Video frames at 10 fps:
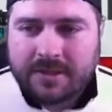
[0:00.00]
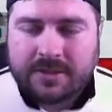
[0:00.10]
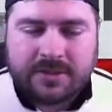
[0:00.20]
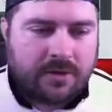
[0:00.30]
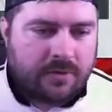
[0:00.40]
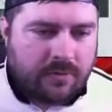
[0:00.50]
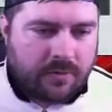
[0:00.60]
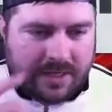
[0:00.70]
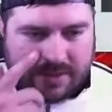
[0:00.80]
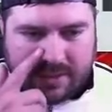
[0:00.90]
So
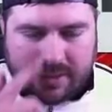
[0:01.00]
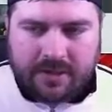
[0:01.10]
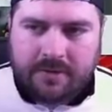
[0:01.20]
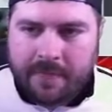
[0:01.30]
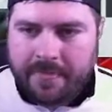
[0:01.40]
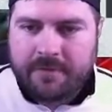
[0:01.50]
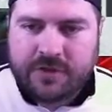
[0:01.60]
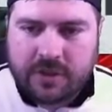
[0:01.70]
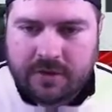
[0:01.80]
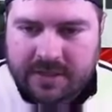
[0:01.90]
right there, let me
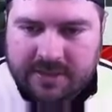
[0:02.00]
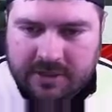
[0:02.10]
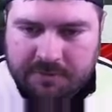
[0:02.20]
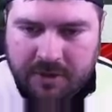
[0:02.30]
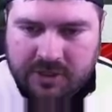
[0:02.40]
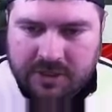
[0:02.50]
show you the Excel spreadsheet